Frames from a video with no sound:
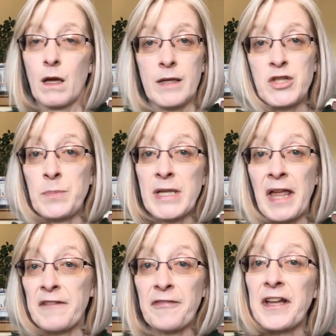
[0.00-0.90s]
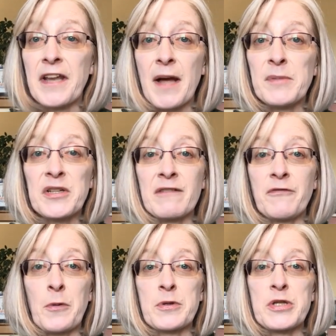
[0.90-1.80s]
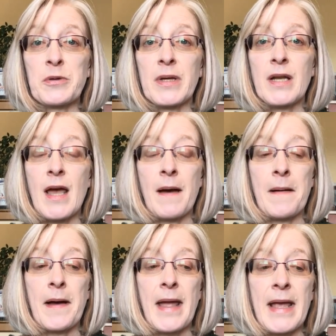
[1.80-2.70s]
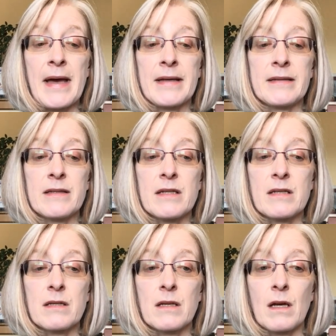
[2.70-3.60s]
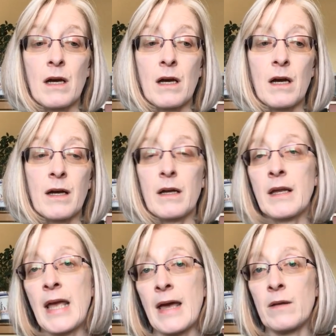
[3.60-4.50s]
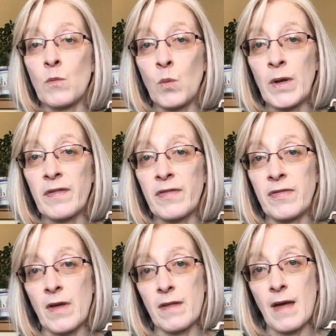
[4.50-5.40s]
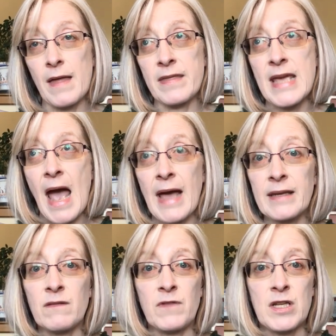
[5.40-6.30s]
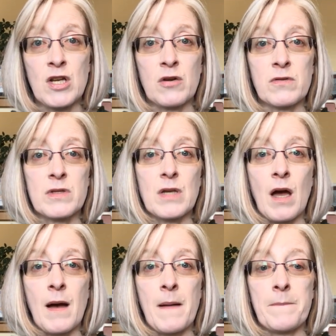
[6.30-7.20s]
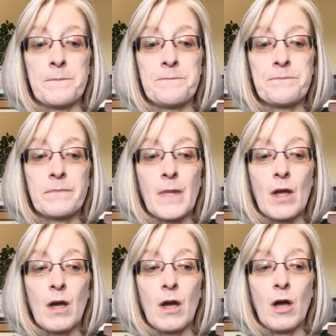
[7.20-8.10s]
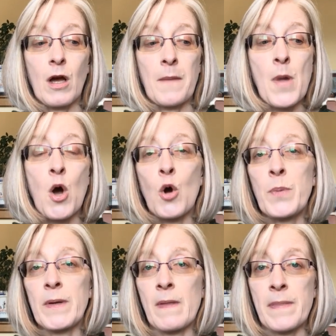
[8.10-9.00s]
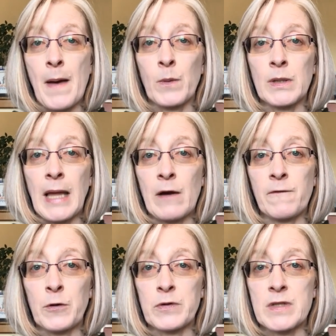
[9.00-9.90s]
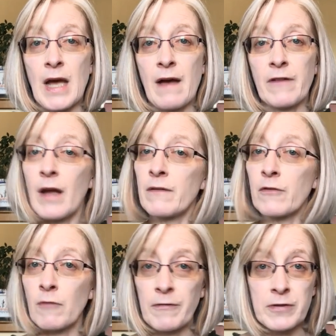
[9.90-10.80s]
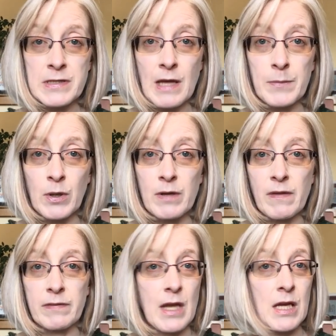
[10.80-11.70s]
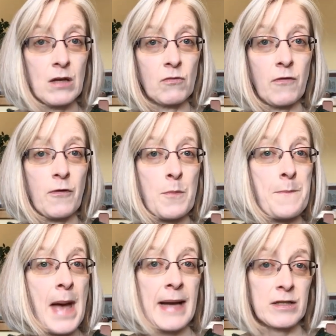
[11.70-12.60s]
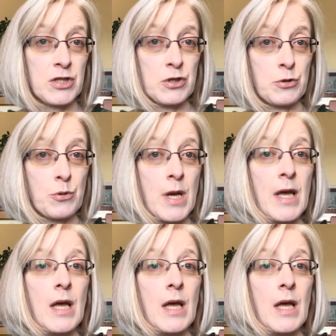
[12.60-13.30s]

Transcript: It should be a lot of fun. I'm looking forward to it. Again, with the added videos, I'm hoping that that will allow folks to have kind of a reference library that they can refer back to